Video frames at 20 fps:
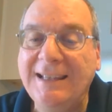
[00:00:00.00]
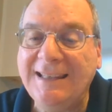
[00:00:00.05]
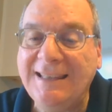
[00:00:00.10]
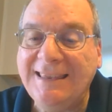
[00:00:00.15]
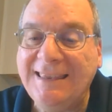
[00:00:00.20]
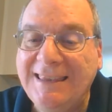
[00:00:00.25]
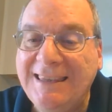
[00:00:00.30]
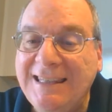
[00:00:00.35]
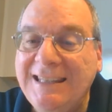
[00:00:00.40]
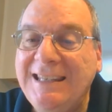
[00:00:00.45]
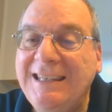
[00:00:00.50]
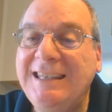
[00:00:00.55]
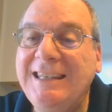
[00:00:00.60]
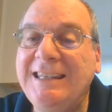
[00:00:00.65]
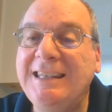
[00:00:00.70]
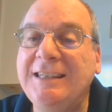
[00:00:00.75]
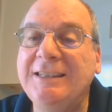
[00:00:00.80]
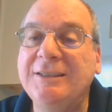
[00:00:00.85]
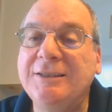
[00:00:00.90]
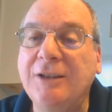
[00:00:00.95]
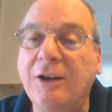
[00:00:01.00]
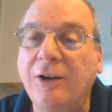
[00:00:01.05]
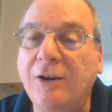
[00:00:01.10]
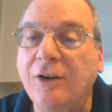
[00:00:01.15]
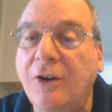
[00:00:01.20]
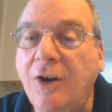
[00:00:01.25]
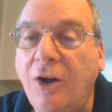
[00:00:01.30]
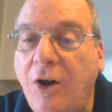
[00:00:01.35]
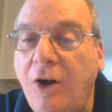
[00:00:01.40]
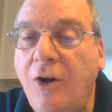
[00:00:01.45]
These
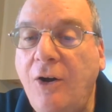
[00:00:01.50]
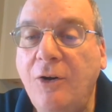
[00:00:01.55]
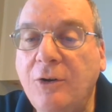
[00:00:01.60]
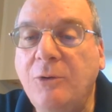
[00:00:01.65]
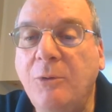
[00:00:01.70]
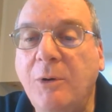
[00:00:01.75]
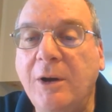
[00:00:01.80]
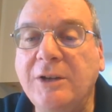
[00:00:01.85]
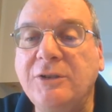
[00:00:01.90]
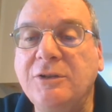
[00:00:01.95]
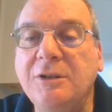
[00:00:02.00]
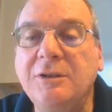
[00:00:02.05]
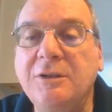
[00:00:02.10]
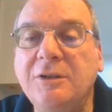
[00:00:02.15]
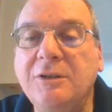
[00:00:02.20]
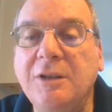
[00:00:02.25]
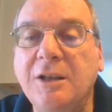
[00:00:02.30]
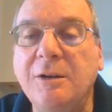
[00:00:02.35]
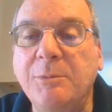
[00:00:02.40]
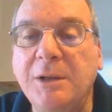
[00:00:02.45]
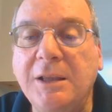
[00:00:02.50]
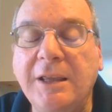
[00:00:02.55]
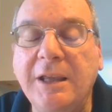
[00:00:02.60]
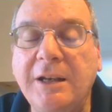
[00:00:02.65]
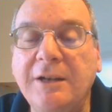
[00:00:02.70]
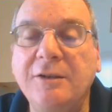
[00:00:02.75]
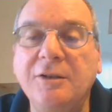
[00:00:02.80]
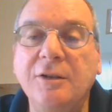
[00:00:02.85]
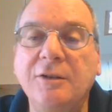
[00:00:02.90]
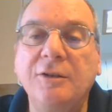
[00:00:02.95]
are all questions that are
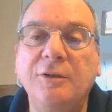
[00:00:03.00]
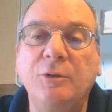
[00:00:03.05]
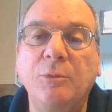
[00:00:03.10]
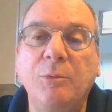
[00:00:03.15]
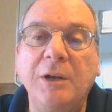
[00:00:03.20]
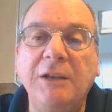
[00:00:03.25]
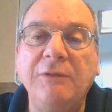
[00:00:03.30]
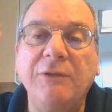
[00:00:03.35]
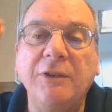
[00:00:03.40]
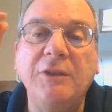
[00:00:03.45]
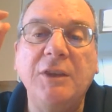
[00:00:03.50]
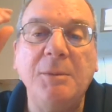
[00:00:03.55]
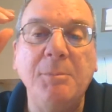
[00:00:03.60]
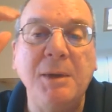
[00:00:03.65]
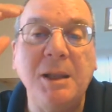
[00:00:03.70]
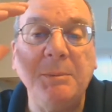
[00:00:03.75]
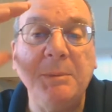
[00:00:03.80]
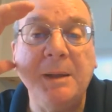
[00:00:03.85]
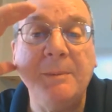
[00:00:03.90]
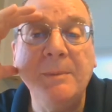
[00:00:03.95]
related to the 25th Amendment.